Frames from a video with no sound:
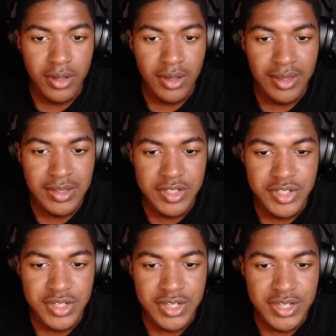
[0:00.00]
And
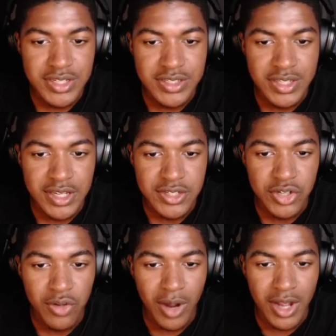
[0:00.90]
Jesus
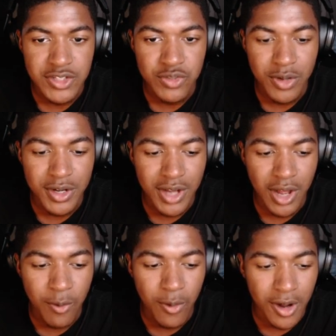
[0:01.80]
Christ, what did I
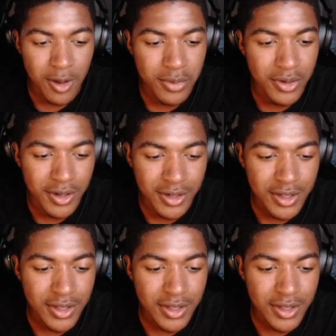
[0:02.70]
walk upon?